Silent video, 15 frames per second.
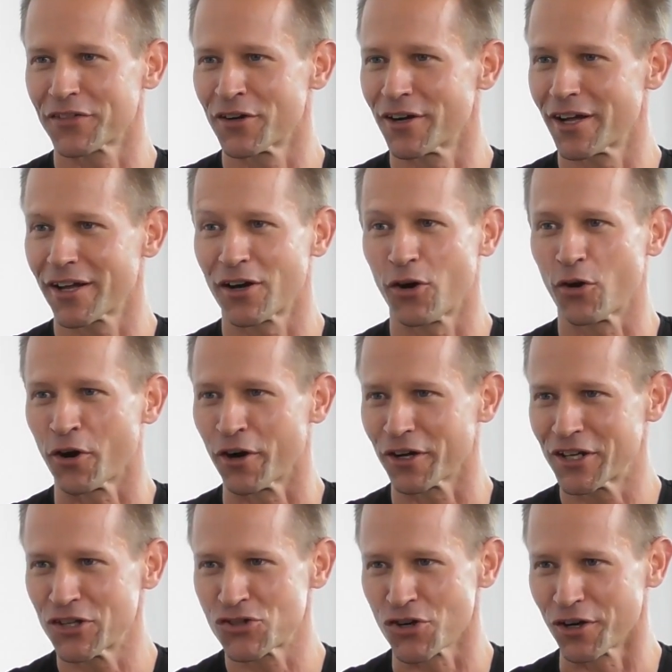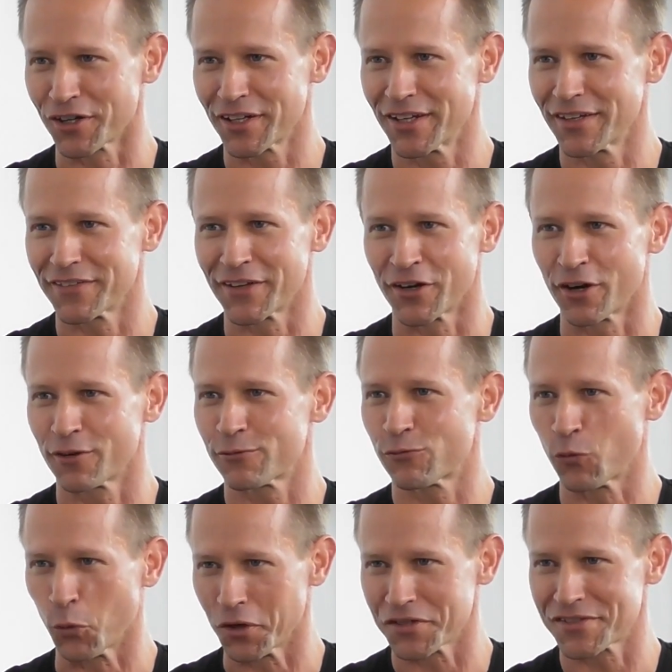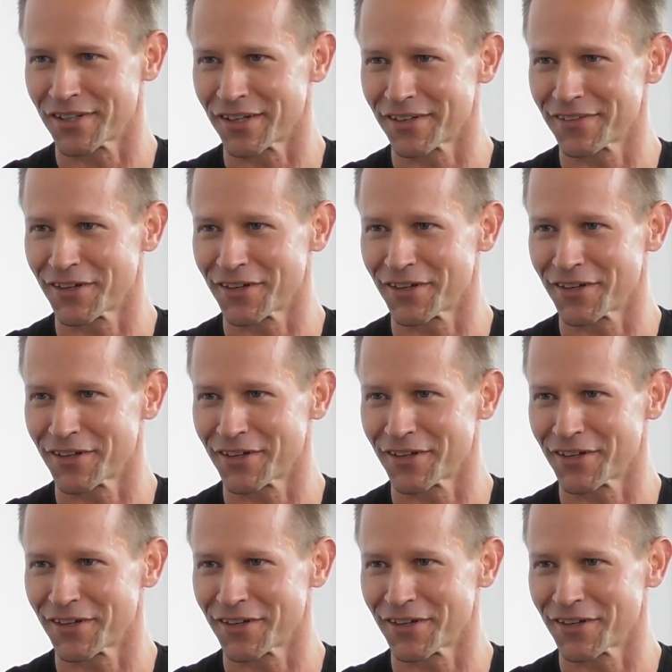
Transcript: they're not all herky-jerky, they aren't forcing,